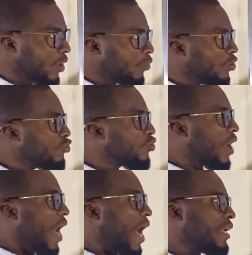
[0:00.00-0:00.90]
we are going to
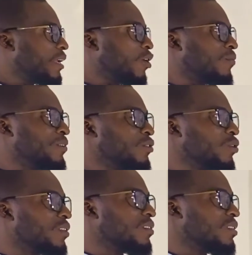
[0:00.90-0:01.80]
add our
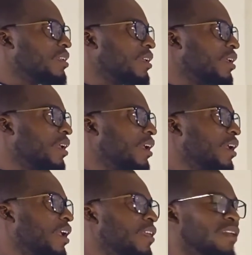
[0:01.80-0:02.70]
frequency
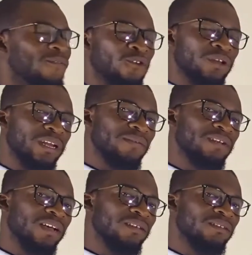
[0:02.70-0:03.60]
either from the left
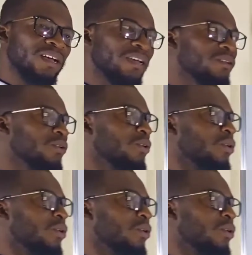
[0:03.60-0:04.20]
hand side